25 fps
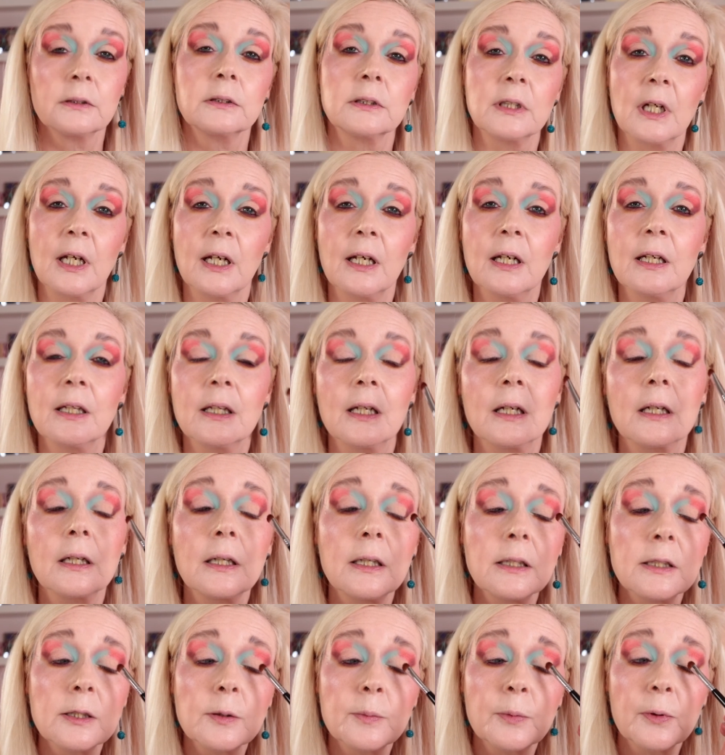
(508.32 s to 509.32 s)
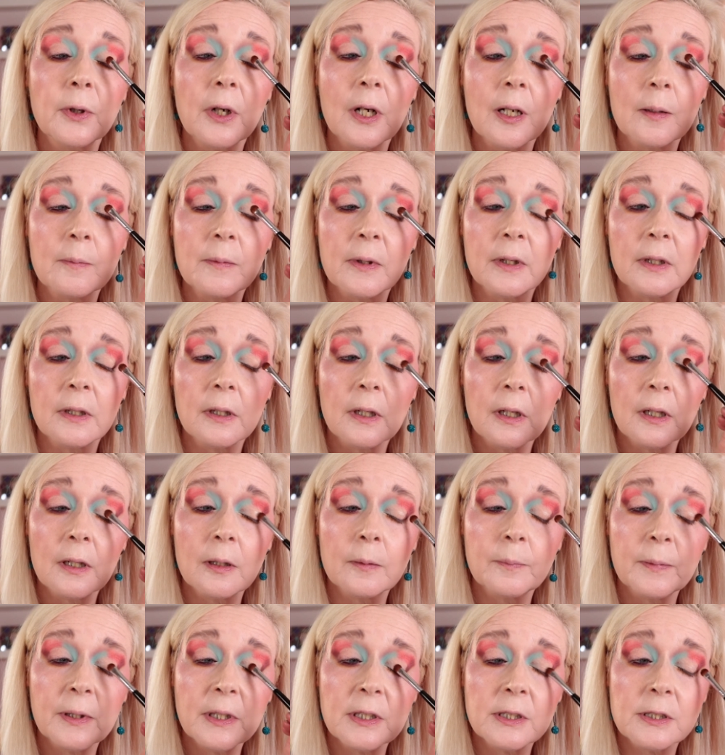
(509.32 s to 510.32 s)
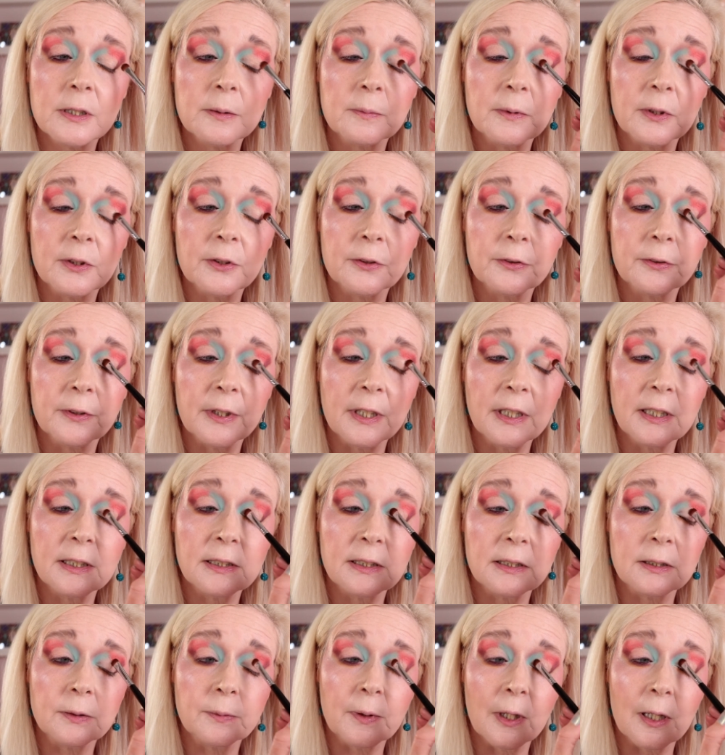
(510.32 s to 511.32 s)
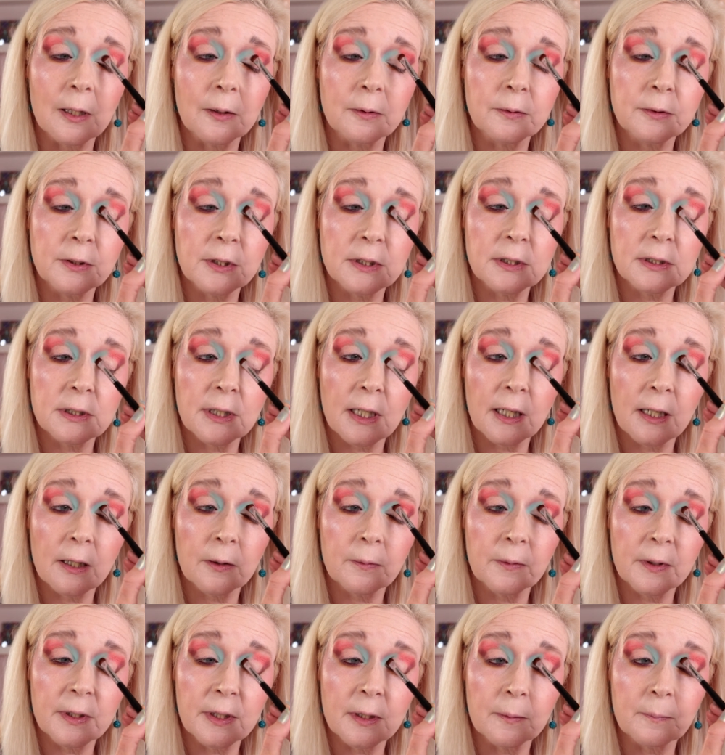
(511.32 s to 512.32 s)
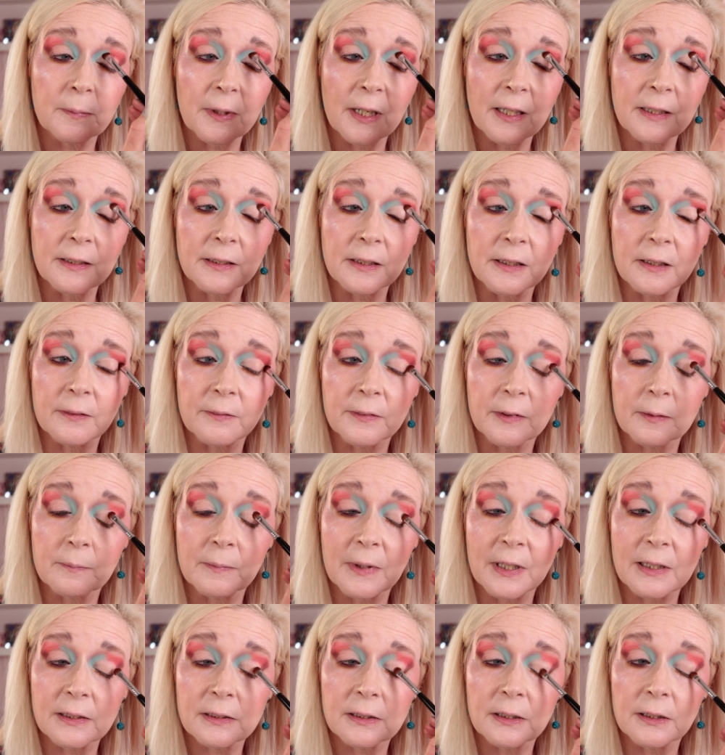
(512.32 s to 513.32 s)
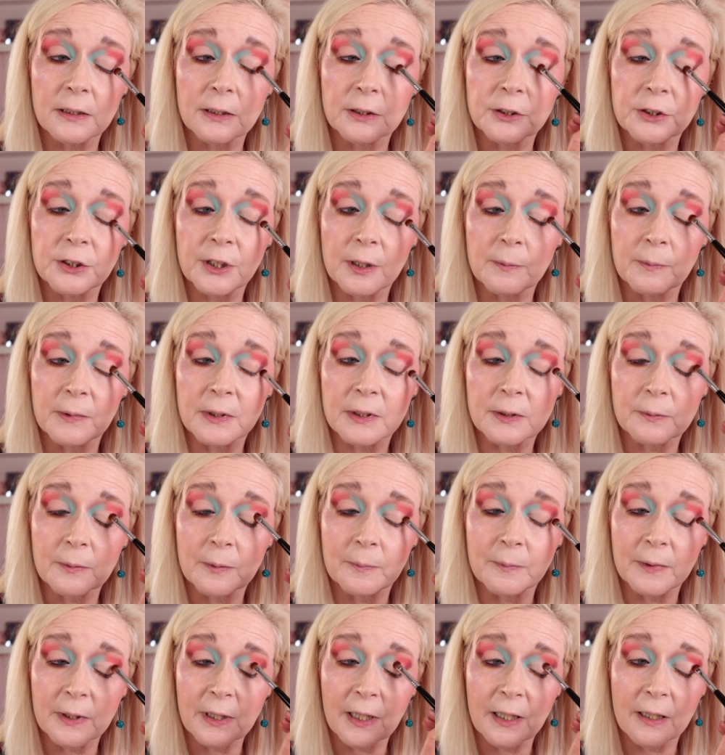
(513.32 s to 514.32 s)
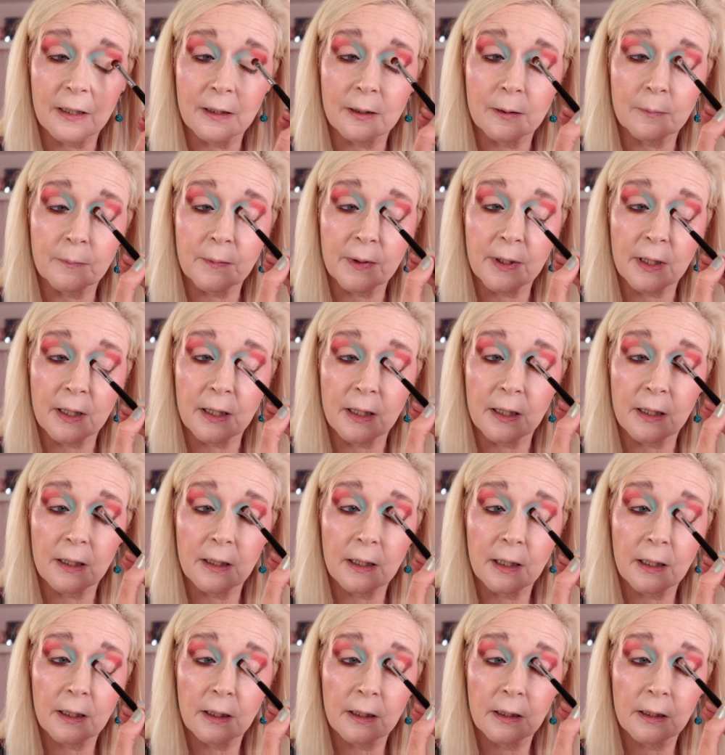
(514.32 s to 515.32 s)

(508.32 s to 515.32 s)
Taking that glitter primer up into my crease as well, just to help with the blending of the mattes and the shimmers when we get up there.